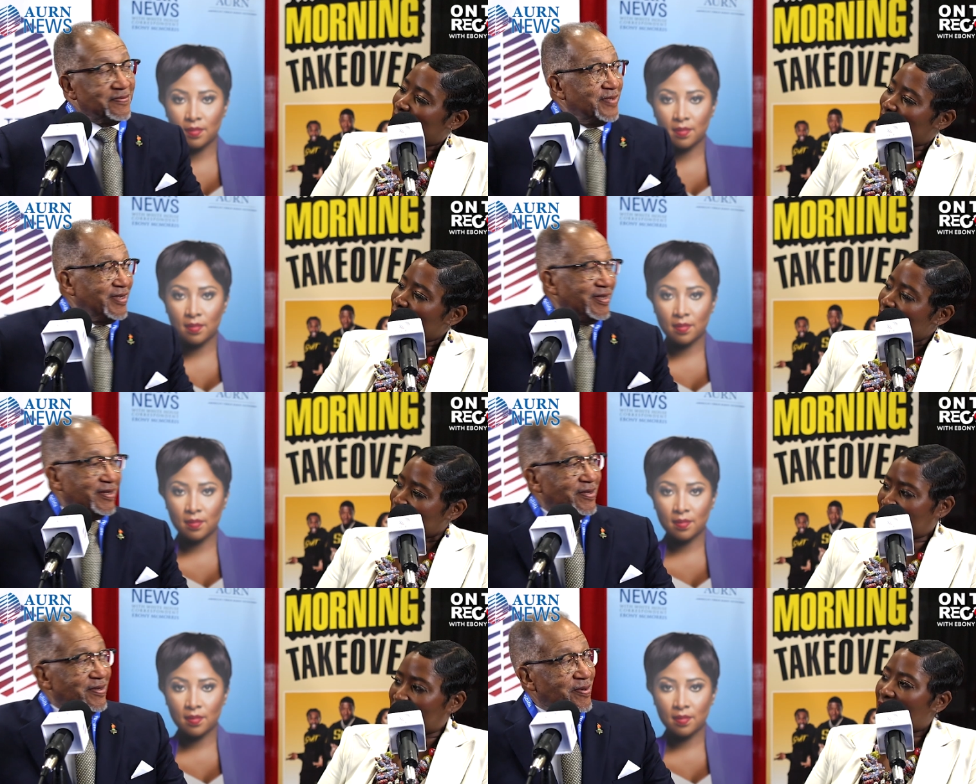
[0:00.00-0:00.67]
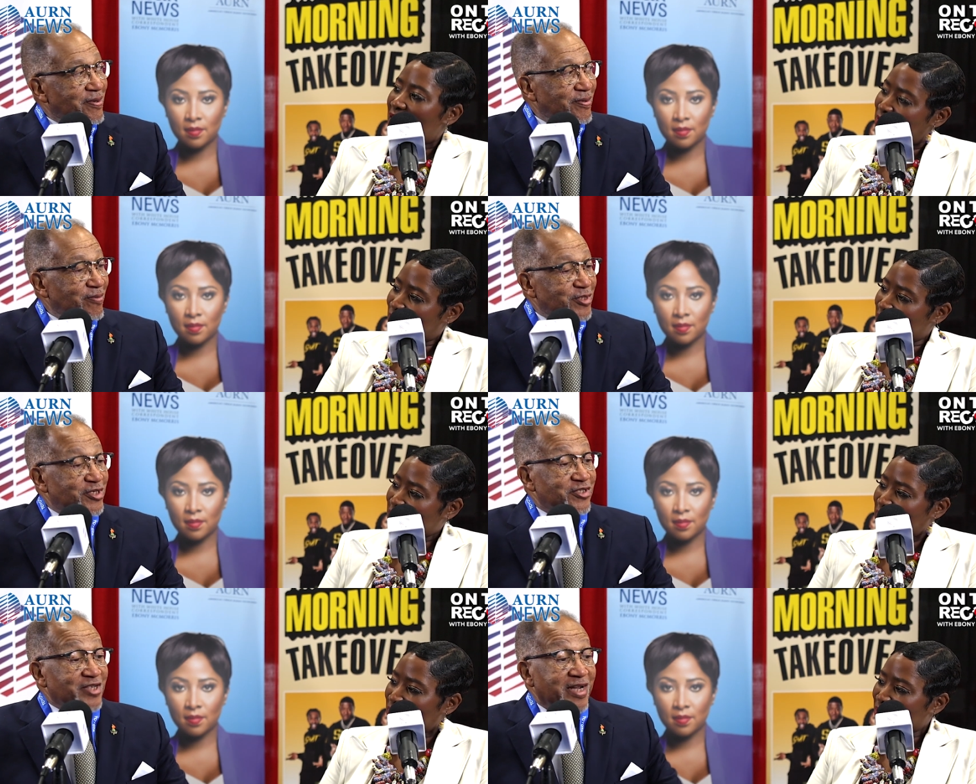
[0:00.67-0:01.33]
Speaker 1: Dr. Chavis. Well,
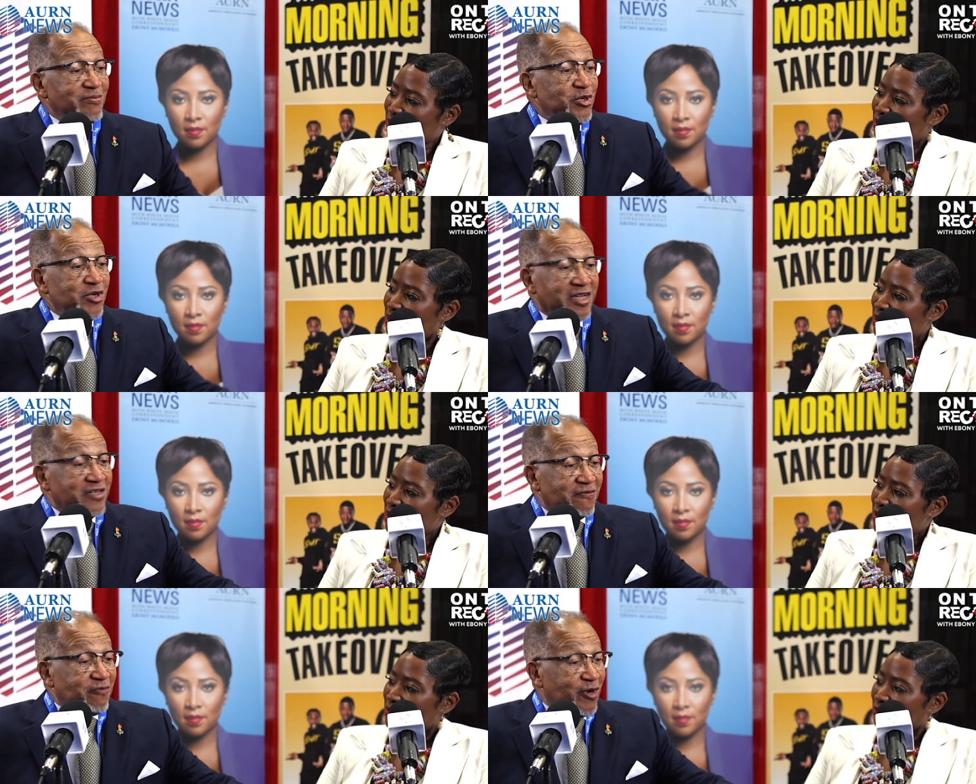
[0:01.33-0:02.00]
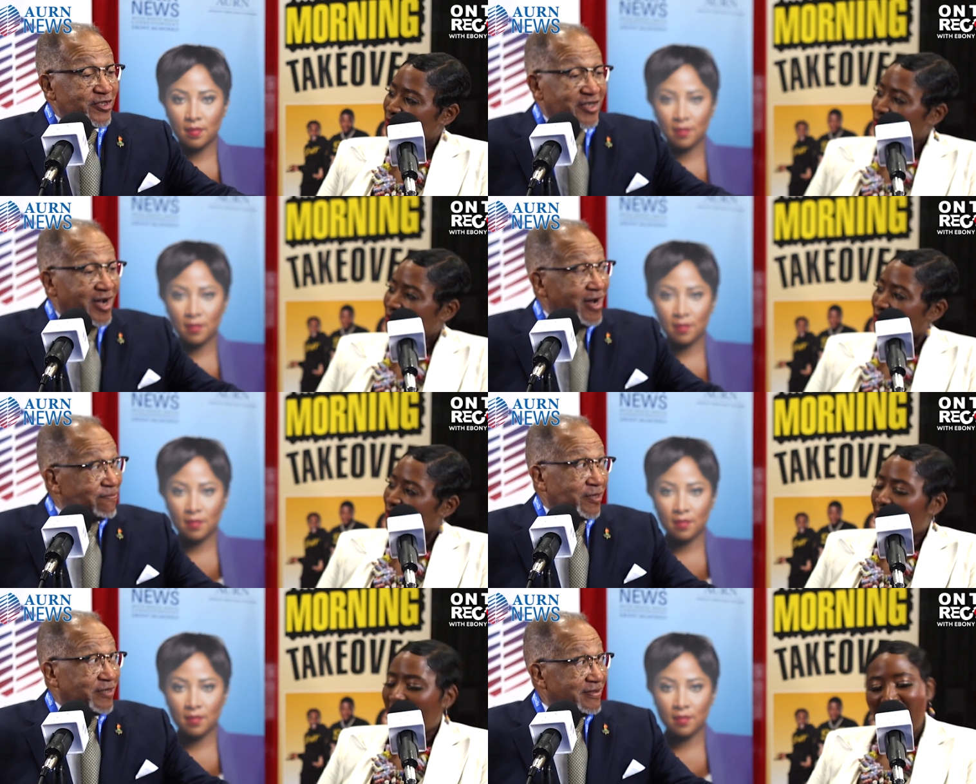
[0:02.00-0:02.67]
Speaker 2: Sister Ebony, you get the first
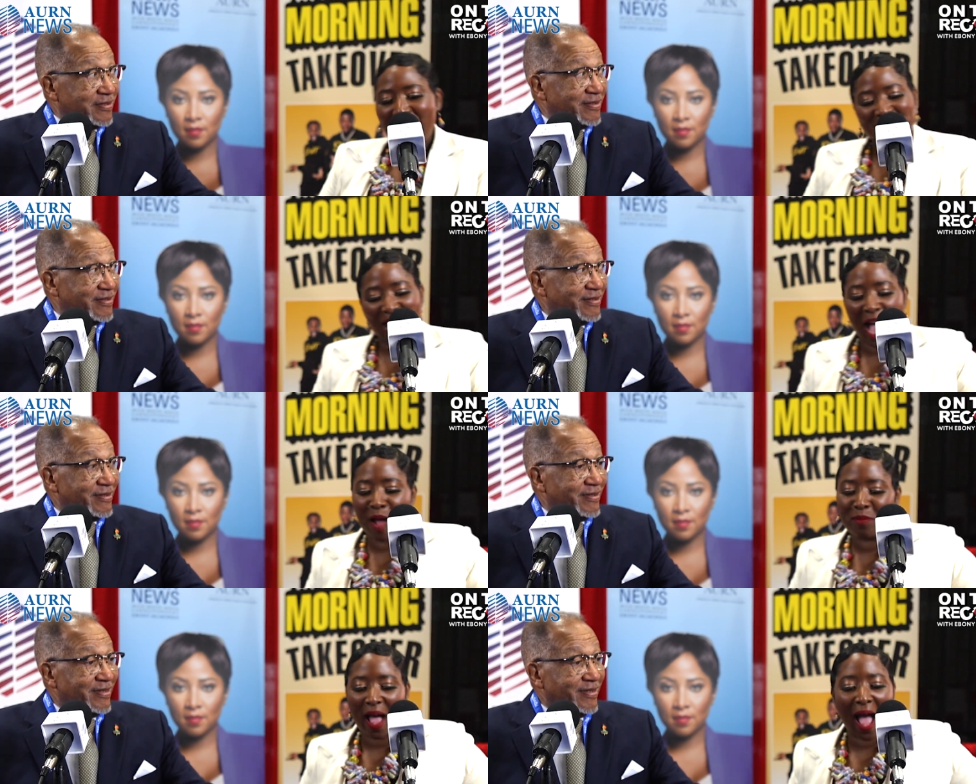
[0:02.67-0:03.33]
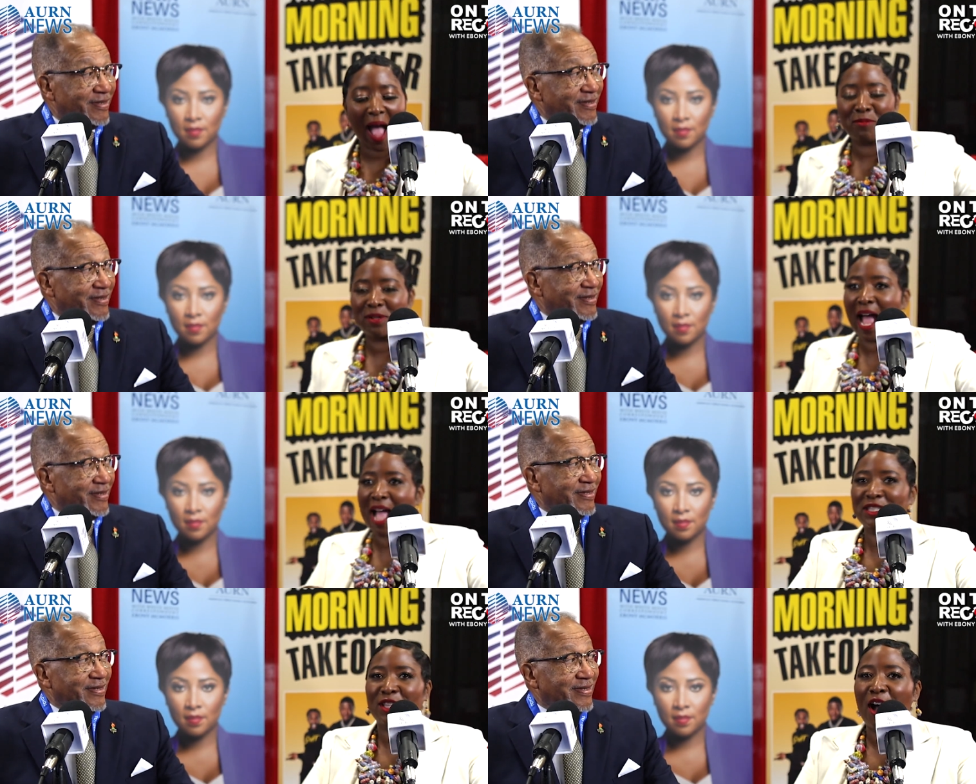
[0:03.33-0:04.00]
copy.
Speaker 1: I, I, when
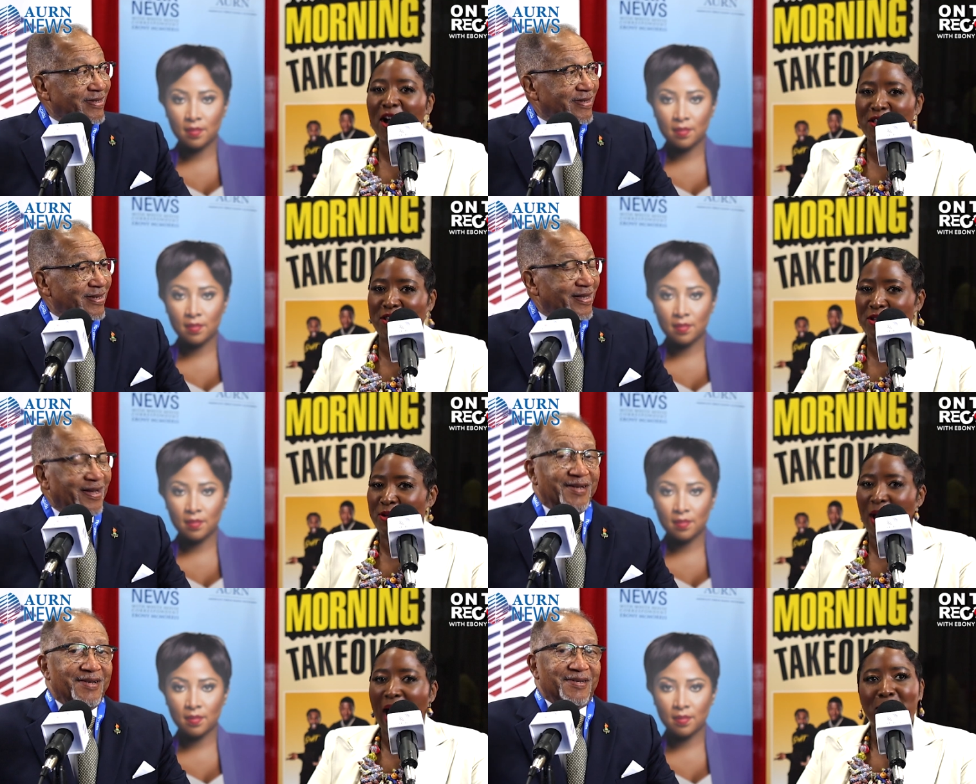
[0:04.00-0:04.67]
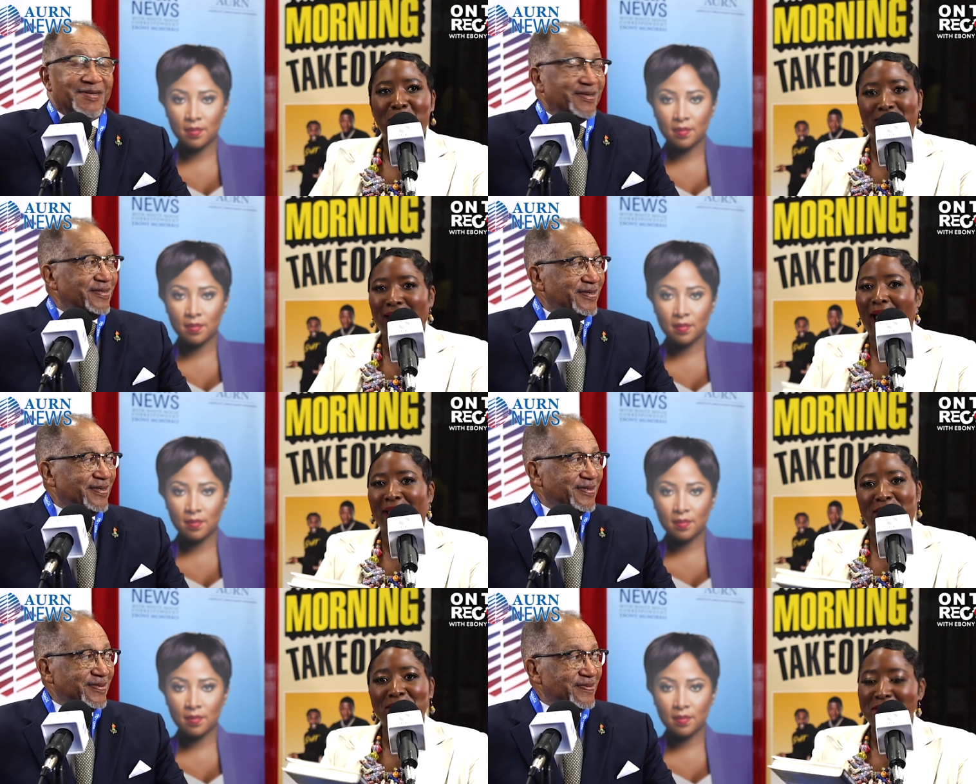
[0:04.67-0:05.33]
I saw you, I was
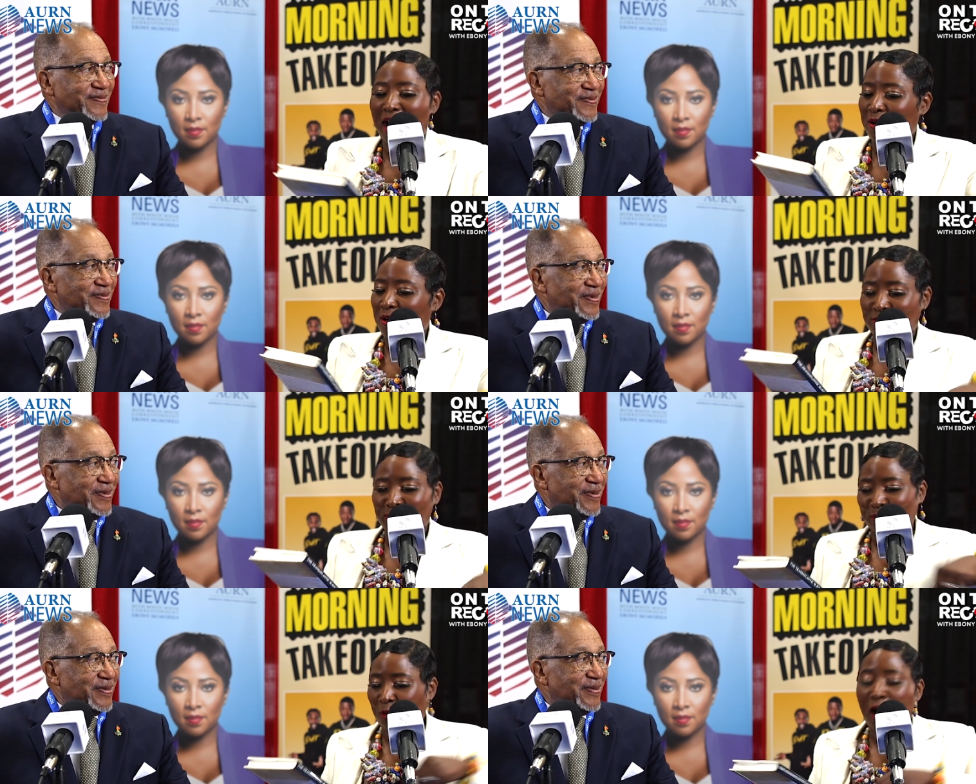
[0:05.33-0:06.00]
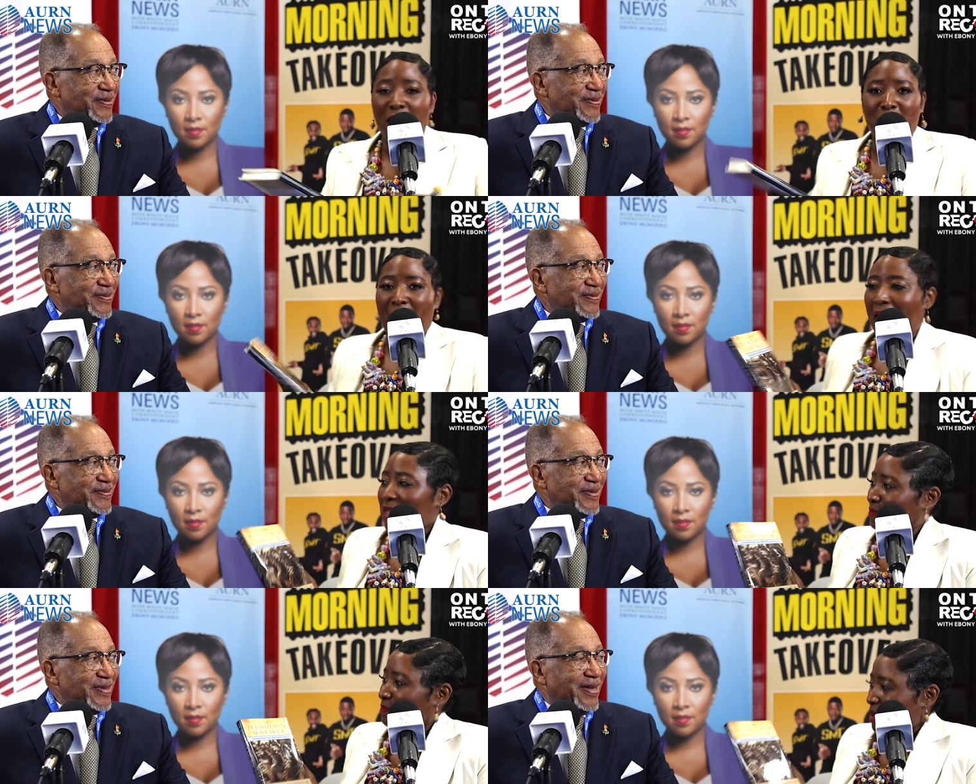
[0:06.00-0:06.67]
like, you're not going to just walk
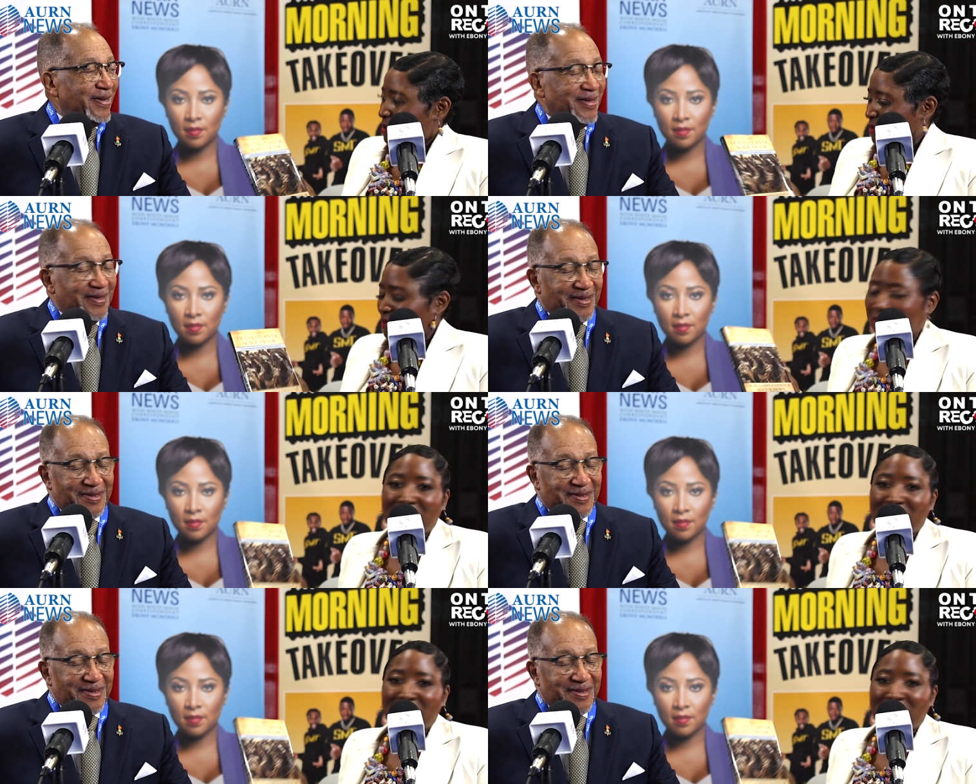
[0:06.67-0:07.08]
past me with